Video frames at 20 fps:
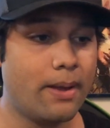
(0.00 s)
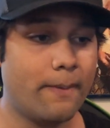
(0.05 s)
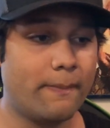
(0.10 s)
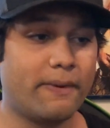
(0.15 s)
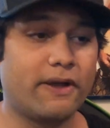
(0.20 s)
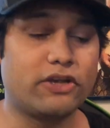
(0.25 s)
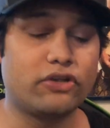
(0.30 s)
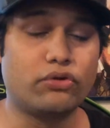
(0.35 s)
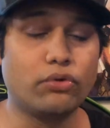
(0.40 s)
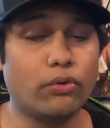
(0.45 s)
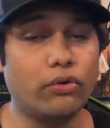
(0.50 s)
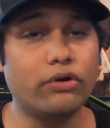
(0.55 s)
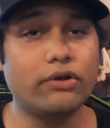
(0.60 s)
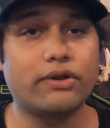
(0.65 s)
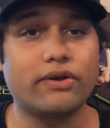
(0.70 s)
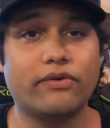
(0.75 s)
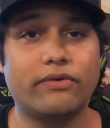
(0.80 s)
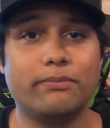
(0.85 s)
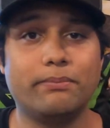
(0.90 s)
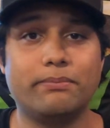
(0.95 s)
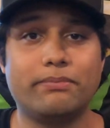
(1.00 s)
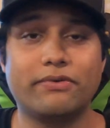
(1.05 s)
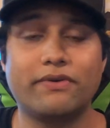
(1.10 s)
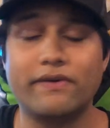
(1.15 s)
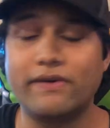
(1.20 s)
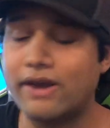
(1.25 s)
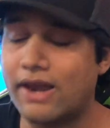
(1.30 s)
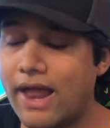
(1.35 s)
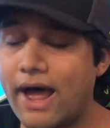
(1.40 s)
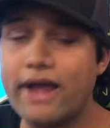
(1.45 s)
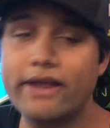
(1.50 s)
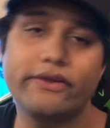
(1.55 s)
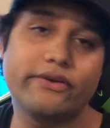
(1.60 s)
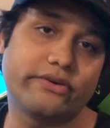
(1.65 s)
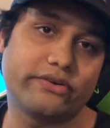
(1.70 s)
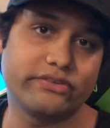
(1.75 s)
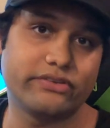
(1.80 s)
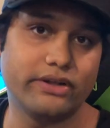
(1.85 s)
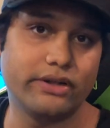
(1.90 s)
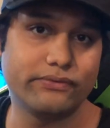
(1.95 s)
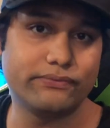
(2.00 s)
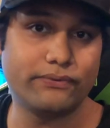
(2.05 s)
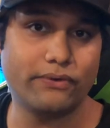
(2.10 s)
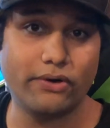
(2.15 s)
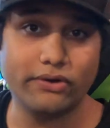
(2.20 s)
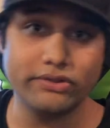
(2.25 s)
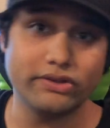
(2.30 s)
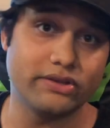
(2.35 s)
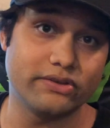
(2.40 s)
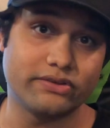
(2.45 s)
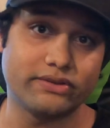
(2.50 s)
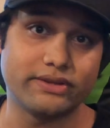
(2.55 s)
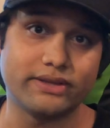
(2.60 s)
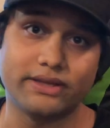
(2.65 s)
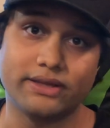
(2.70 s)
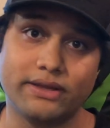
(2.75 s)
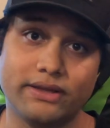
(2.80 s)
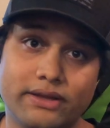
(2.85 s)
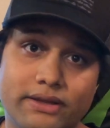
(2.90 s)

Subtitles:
But don't rely yourself on this thing.